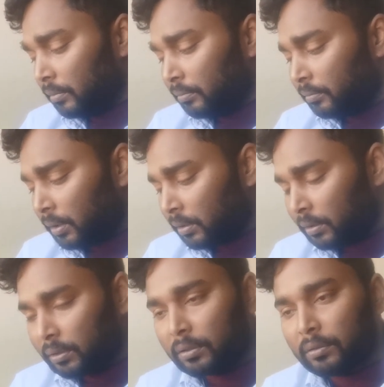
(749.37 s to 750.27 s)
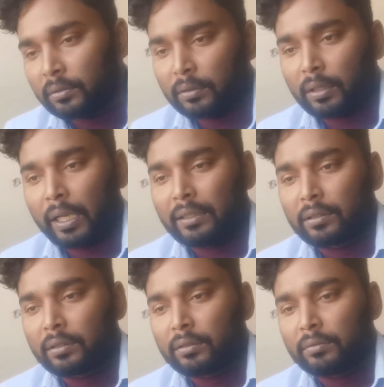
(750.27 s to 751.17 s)
But I
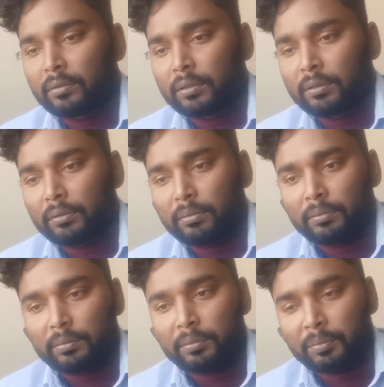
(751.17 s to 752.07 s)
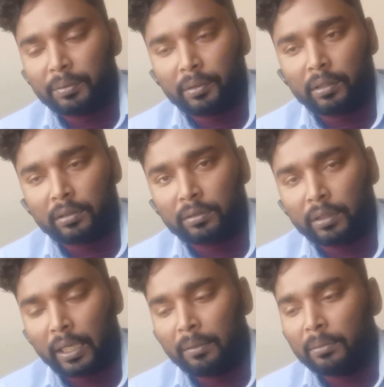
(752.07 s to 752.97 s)
before also
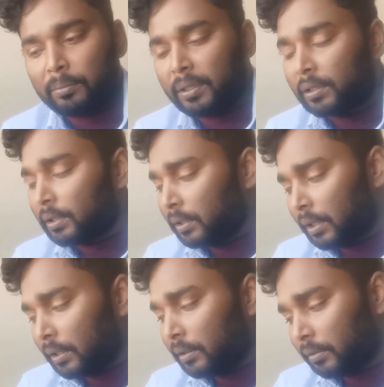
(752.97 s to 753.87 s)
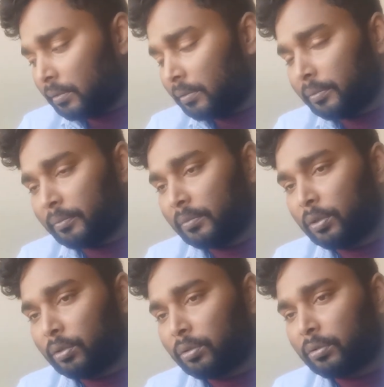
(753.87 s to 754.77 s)
I haven't mentioned that
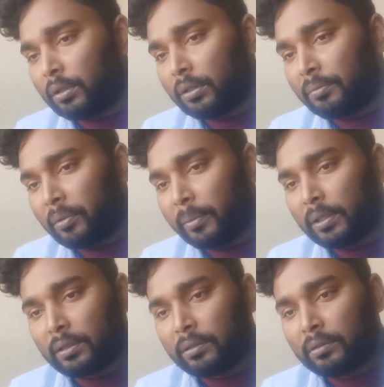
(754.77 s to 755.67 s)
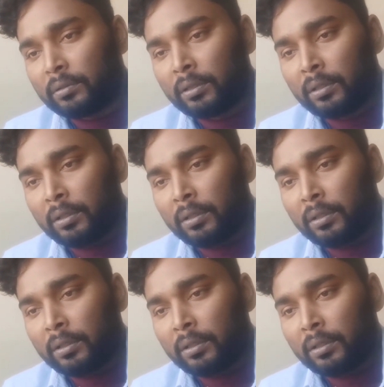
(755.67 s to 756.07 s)
due to the information